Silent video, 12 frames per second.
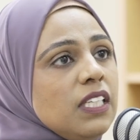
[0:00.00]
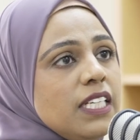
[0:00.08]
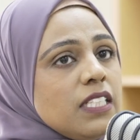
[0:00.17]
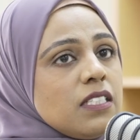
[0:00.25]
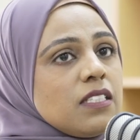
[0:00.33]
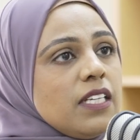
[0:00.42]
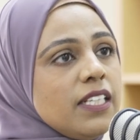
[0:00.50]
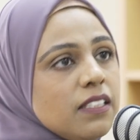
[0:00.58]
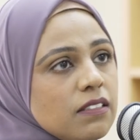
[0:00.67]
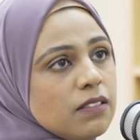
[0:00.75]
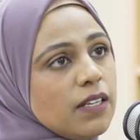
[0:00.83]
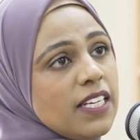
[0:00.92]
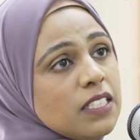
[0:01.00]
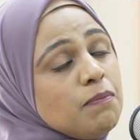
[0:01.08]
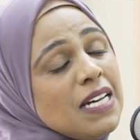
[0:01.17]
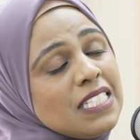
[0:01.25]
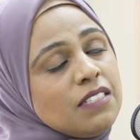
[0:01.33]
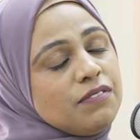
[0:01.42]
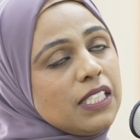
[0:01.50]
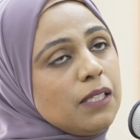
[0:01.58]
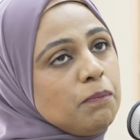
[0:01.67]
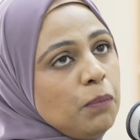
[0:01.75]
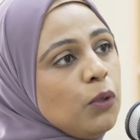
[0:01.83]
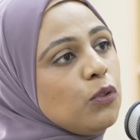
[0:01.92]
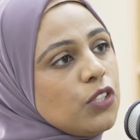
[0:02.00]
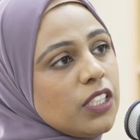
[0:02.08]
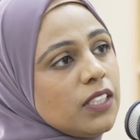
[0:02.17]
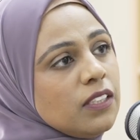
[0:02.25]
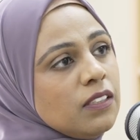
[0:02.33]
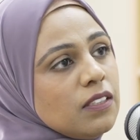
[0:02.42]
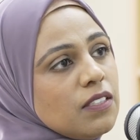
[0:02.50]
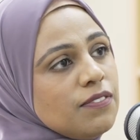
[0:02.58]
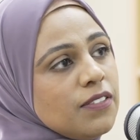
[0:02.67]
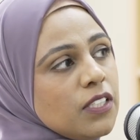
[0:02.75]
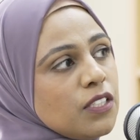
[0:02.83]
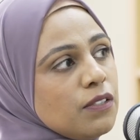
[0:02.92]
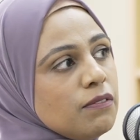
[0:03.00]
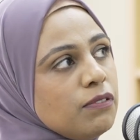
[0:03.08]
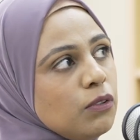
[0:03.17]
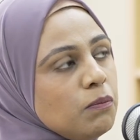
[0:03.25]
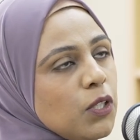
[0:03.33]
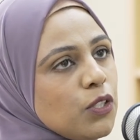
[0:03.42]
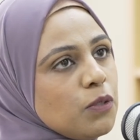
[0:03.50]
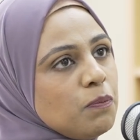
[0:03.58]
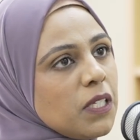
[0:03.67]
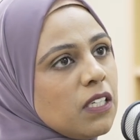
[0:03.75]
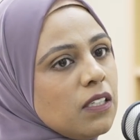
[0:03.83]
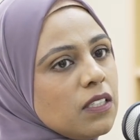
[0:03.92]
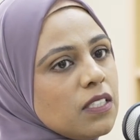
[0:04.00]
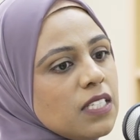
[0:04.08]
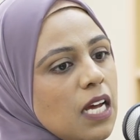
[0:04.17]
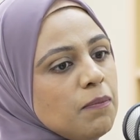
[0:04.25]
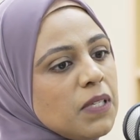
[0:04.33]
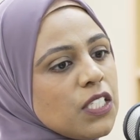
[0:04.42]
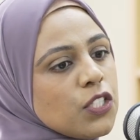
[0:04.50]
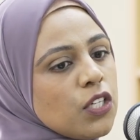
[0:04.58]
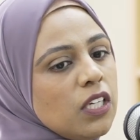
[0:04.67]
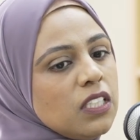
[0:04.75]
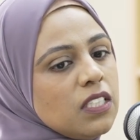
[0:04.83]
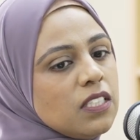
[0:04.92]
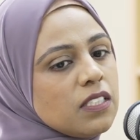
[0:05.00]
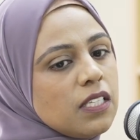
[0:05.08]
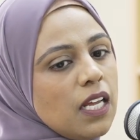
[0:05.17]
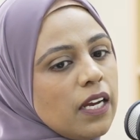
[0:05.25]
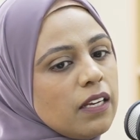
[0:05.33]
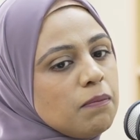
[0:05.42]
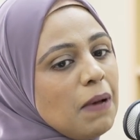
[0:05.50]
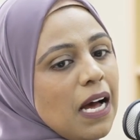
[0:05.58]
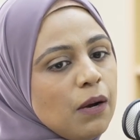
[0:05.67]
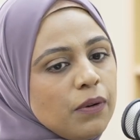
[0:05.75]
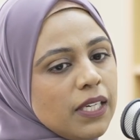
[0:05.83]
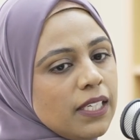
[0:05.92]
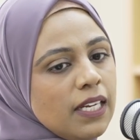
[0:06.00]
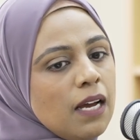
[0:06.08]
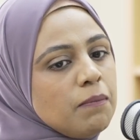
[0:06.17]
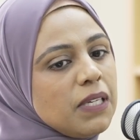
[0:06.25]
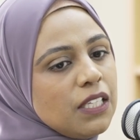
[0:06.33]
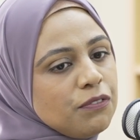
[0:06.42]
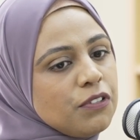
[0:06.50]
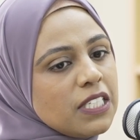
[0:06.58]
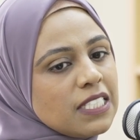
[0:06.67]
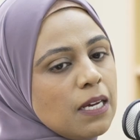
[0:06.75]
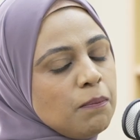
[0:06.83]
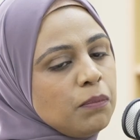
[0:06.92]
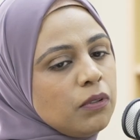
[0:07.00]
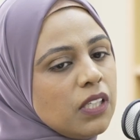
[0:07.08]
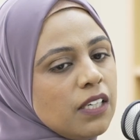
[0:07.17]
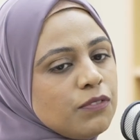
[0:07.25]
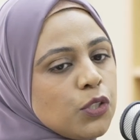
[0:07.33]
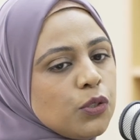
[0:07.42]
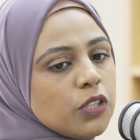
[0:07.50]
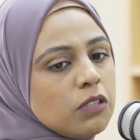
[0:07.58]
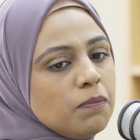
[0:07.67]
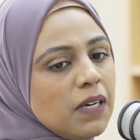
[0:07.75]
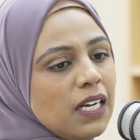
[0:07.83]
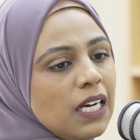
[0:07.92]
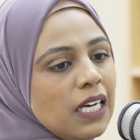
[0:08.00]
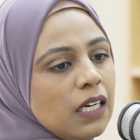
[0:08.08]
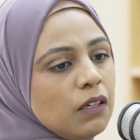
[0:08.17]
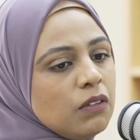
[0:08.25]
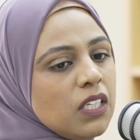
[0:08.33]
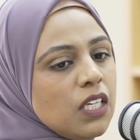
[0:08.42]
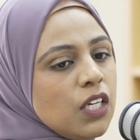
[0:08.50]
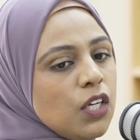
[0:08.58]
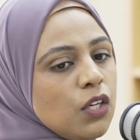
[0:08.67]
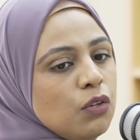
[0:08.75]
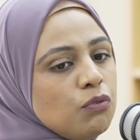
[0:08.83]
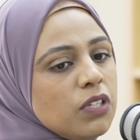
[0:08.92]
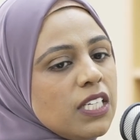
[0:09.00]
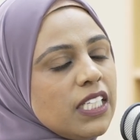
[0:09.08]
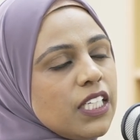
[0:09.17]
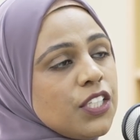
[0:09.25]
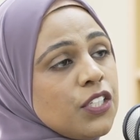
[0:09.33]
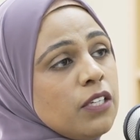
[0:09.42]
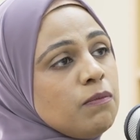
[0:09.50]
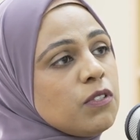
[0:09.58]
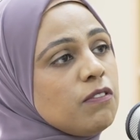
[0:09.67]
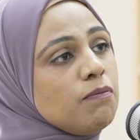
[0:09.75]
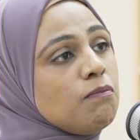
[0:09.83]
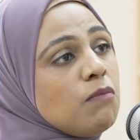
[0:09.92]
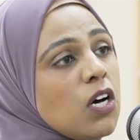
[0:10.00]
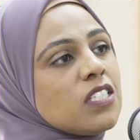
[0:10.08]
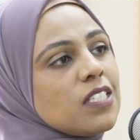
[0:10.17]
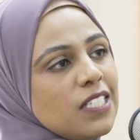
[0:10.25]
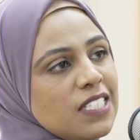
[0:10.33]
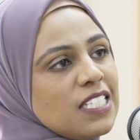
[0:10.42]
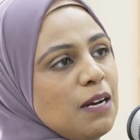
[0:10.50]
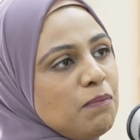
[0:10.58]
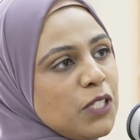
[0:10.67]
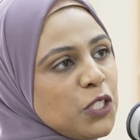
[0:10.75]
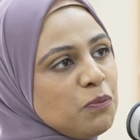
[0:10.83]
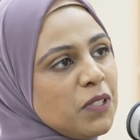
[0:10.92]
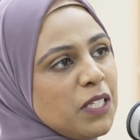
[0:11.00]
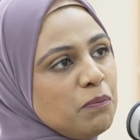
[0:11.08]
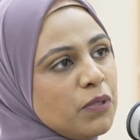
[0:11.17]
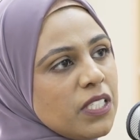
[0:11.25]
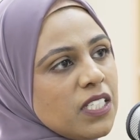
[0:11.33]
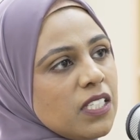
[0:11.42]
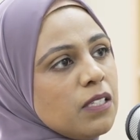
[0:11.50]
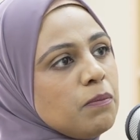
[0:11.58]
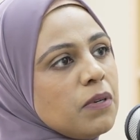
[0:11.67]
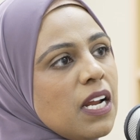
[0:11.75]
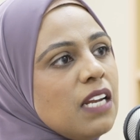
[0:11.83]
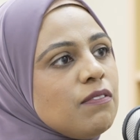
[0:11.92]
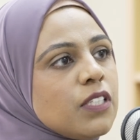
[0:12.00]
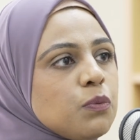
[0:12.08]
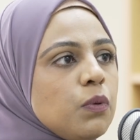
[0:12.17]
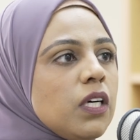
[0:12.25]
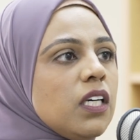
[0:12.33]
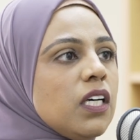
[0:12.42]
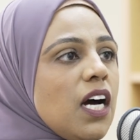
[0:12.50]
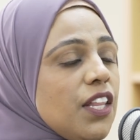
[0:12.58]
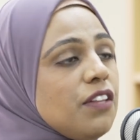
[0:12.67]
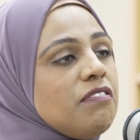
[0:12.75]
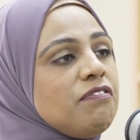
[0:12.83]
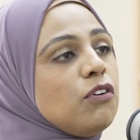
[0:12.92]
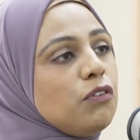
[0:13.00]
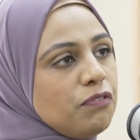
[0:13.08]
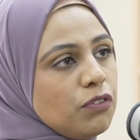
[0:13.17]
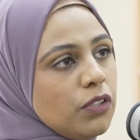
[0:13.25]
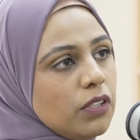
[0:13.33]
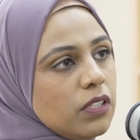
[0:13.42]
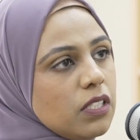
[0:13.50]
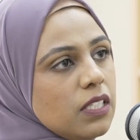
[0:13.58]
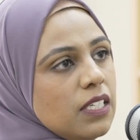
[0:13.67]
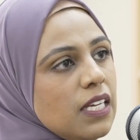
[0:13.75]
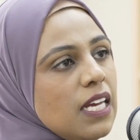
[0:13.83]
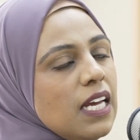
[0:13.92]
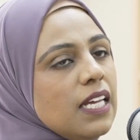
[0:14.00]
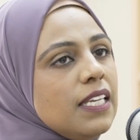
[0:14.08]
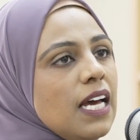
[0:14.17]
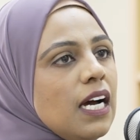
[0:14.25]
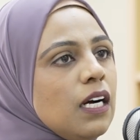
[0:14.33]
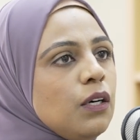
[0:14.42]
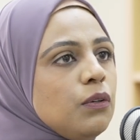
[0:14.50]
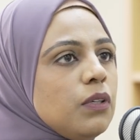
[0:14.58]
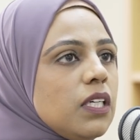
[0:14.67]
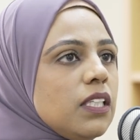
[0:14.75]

it's massively important, first and foremost, because, scholars like Bowen, Hamid, for example, have talked about how really in terms of mosque establishment in Britain, the Barelwis were at the forefront. Now,